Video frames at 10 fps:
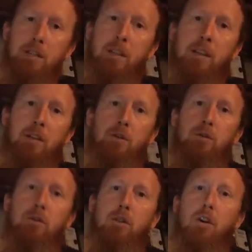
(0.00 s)
that they
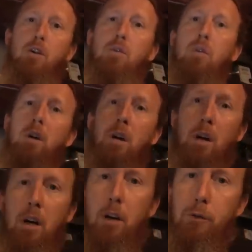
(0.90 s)
use to go
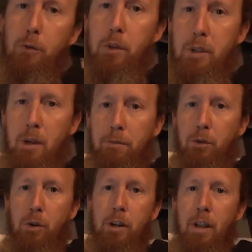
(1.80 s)
uh, through the
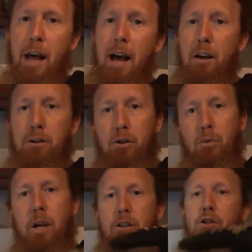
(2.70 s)
subfloor into the house. Your
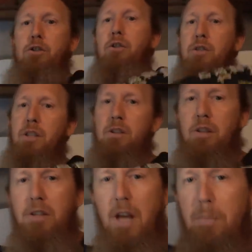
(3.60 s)
register sits
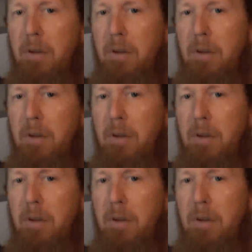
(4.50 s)
on top